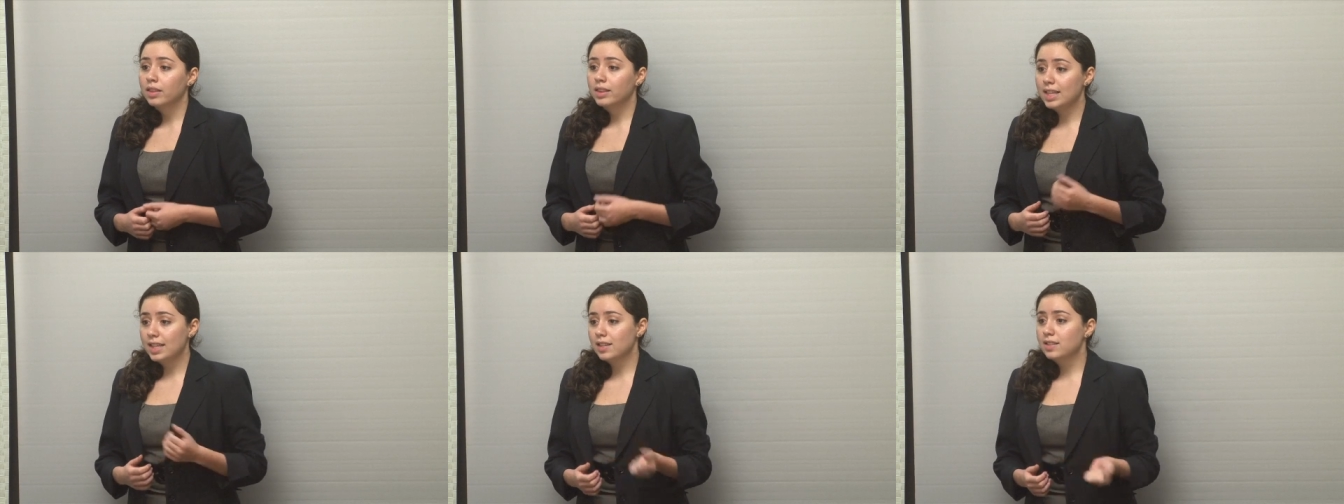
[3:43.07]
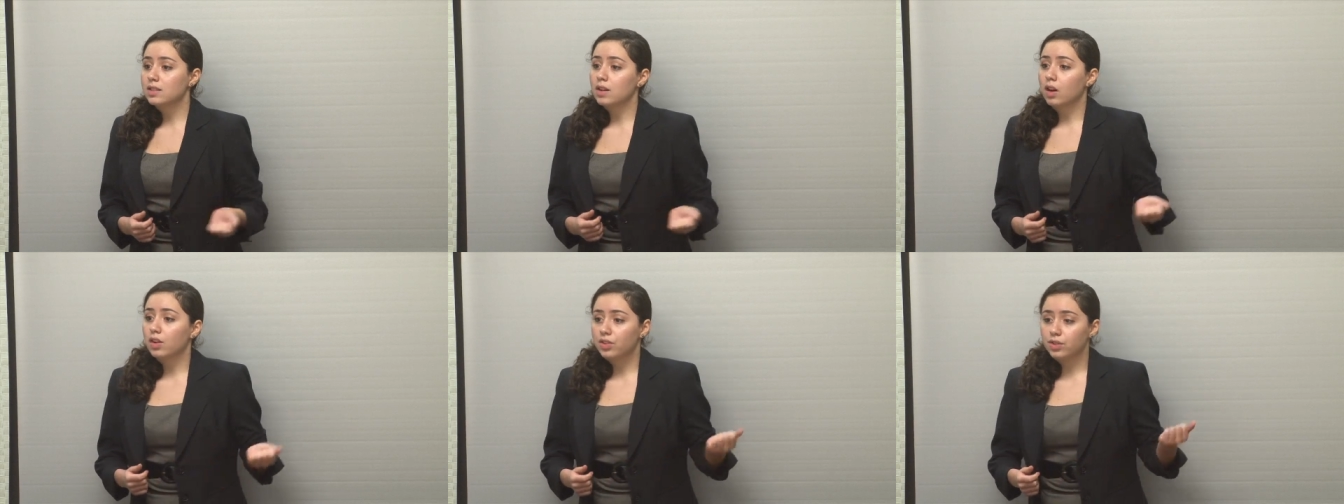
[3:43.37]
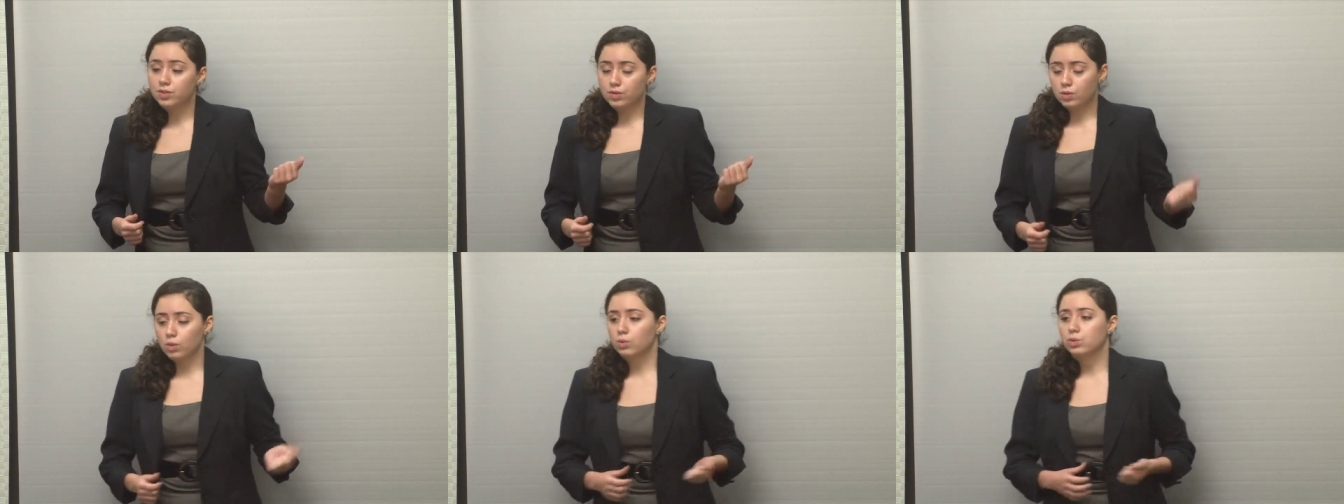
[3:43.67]
"These are
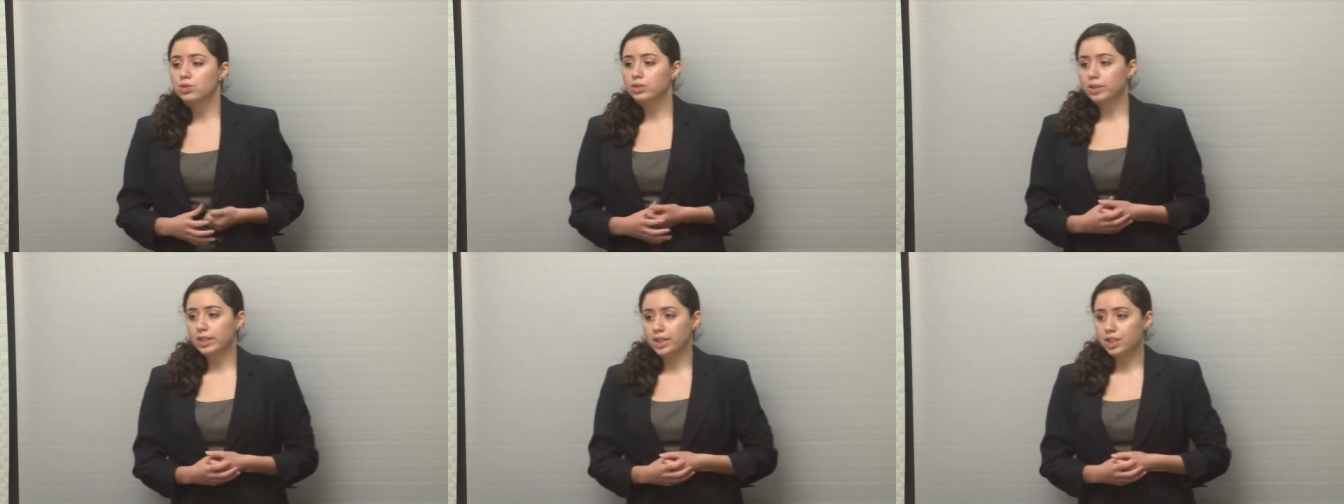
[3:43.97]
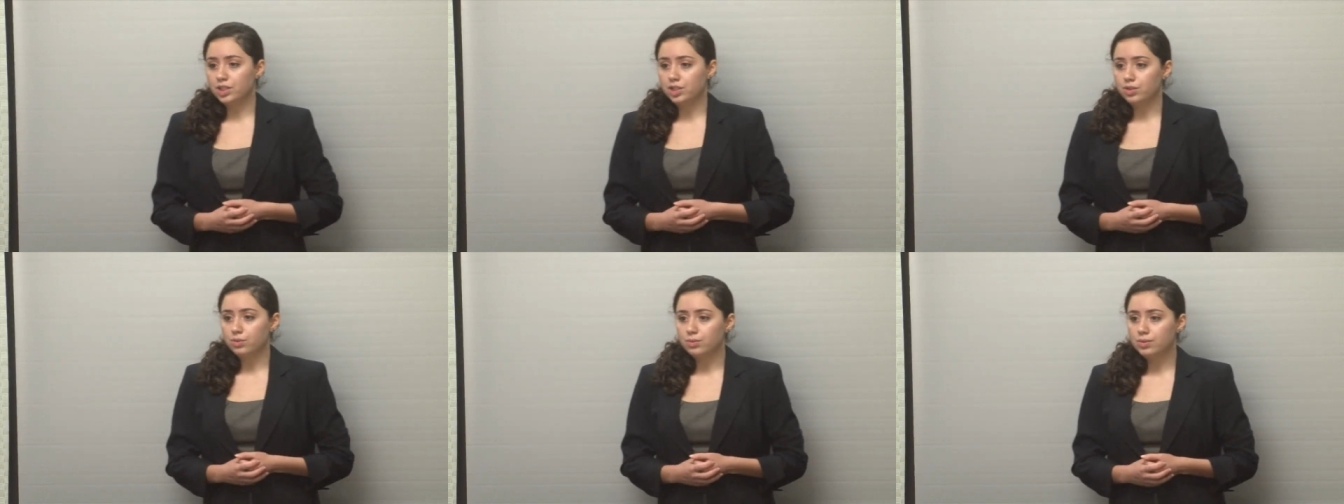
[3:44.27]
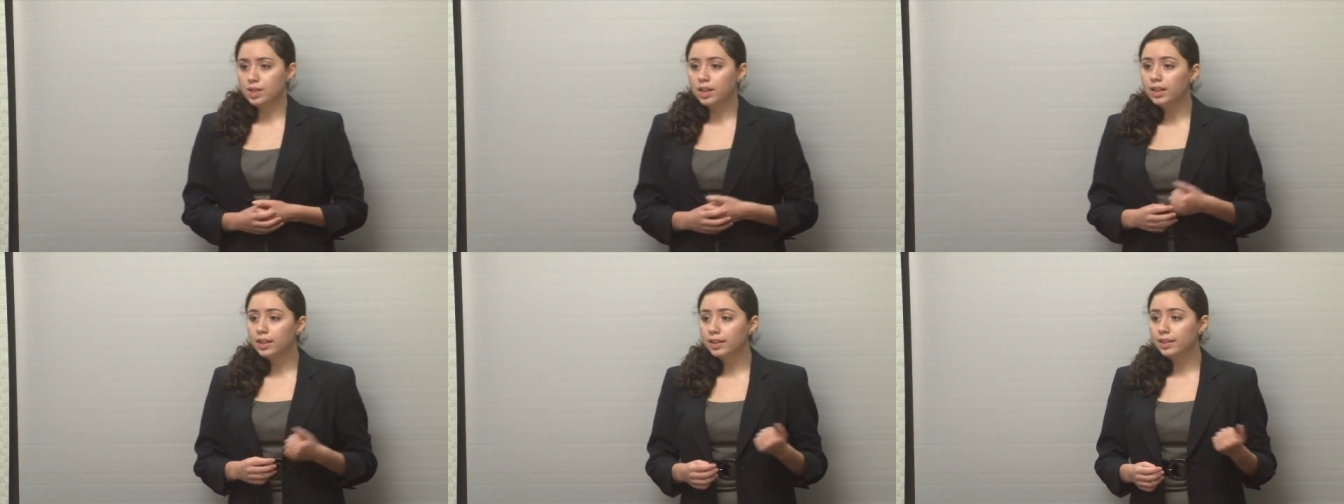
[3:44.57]
the social
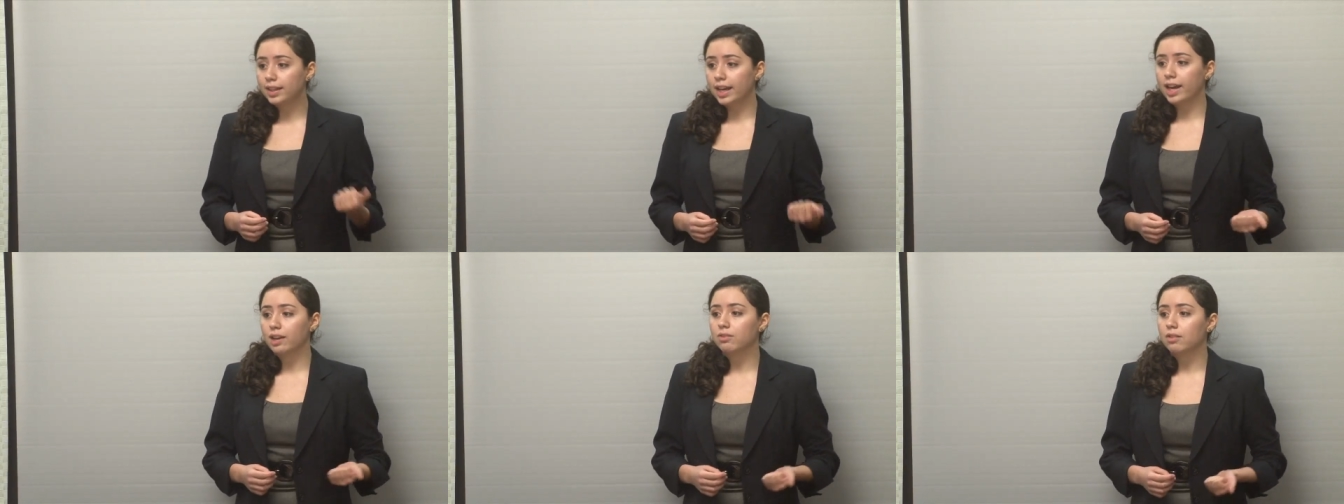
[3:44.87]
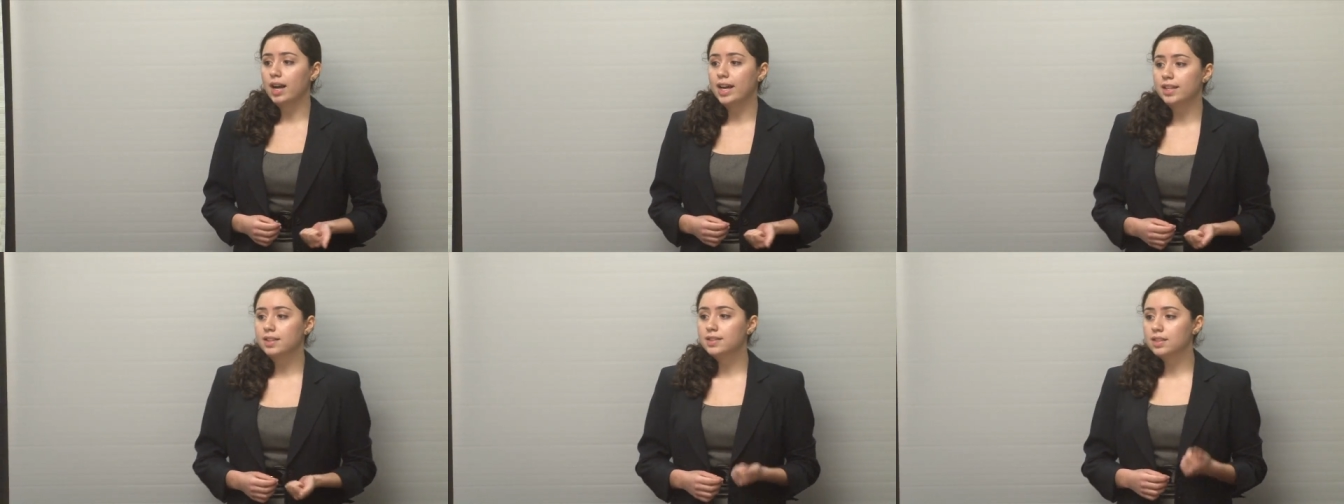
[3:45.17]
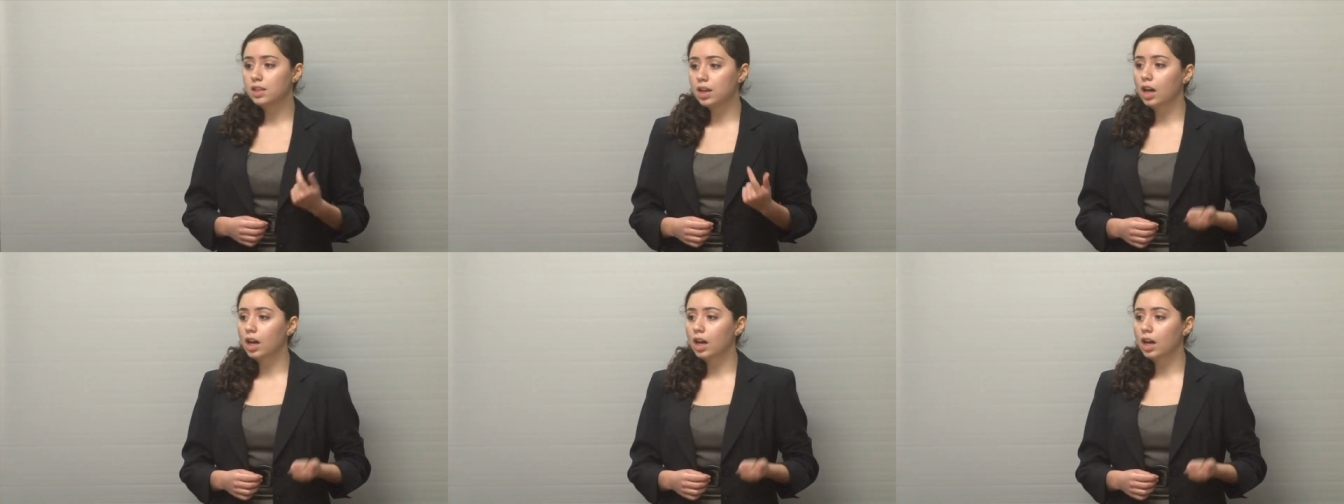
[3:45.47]
issues: gay rights,